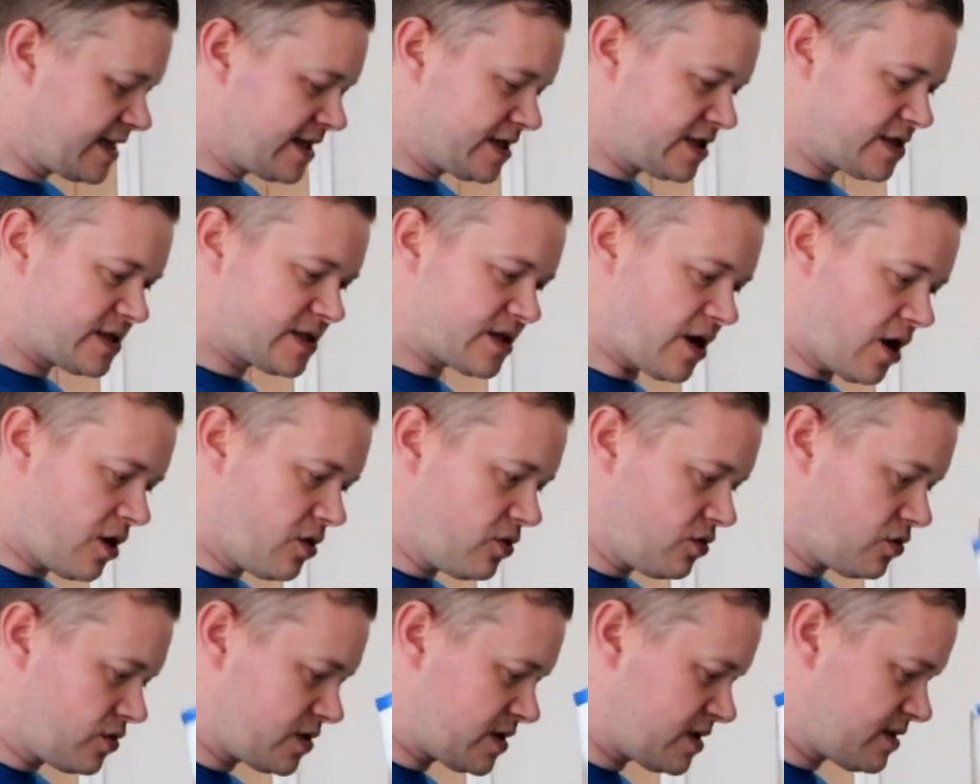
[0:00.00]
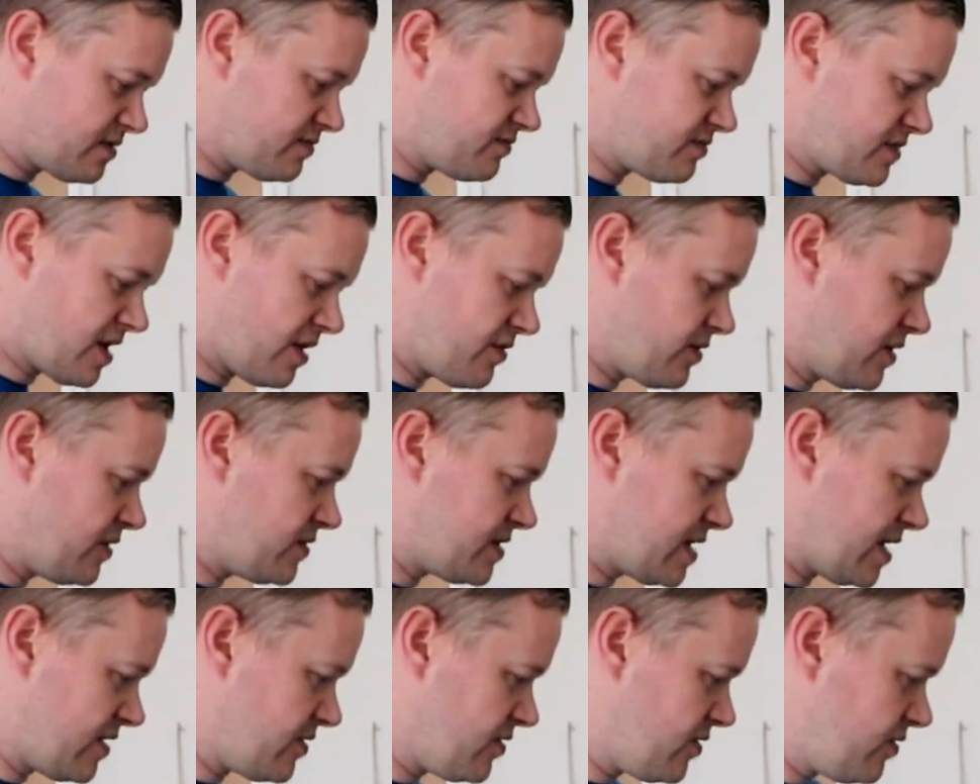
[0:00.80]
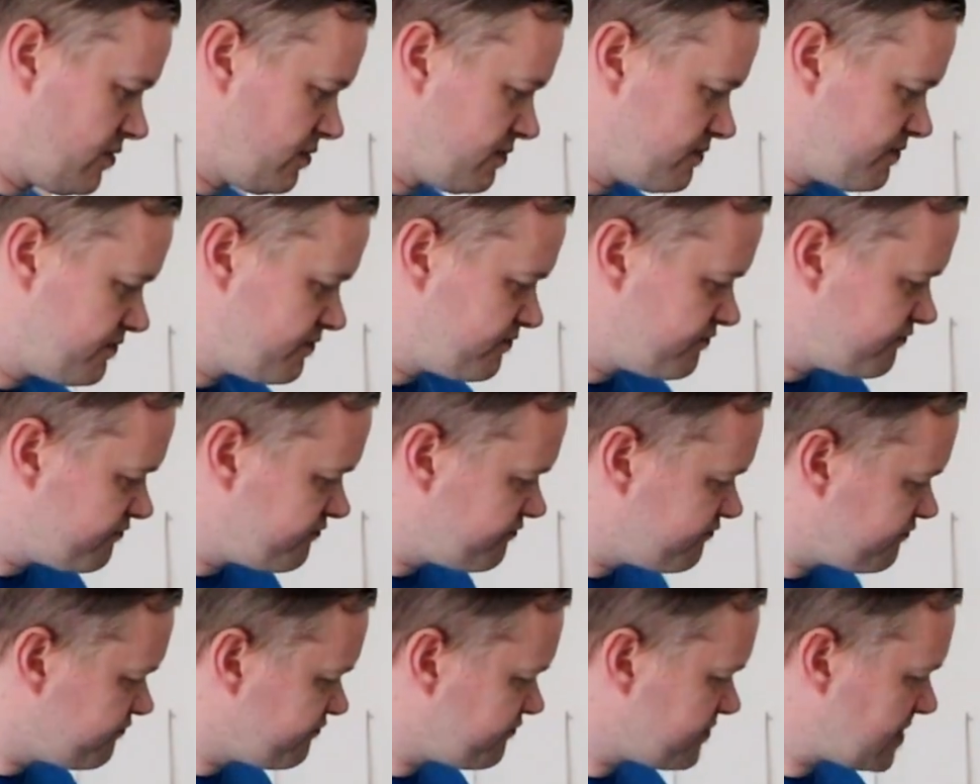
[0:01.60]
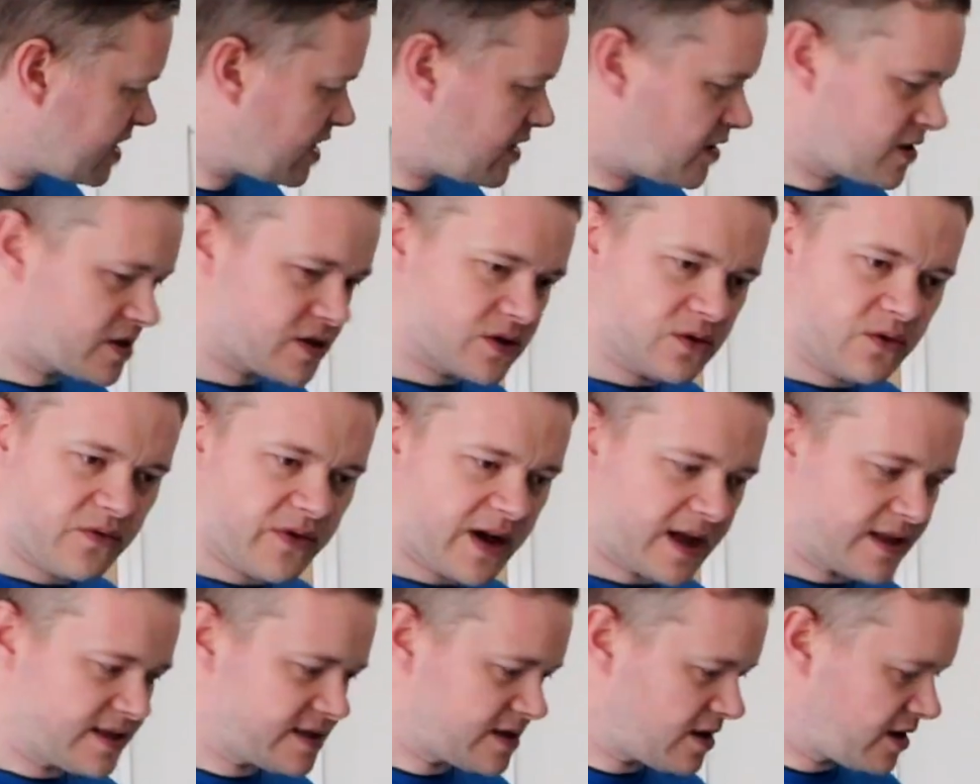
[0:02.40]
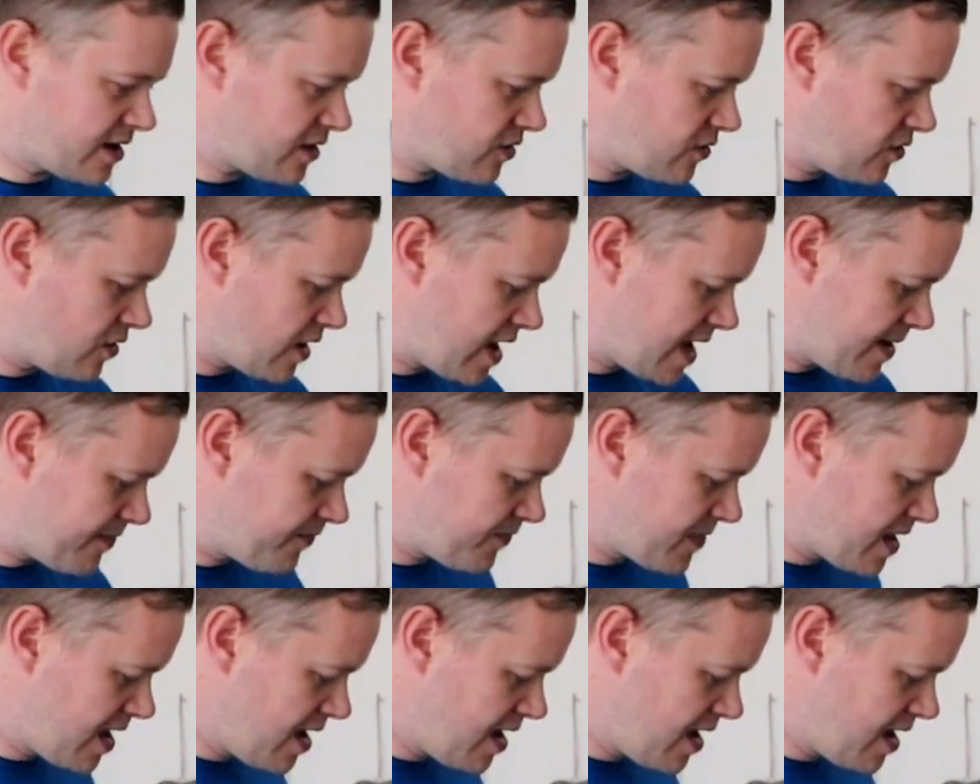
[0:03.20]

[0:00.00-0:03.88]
Salt, don't use it all, Arsenal fans I call it.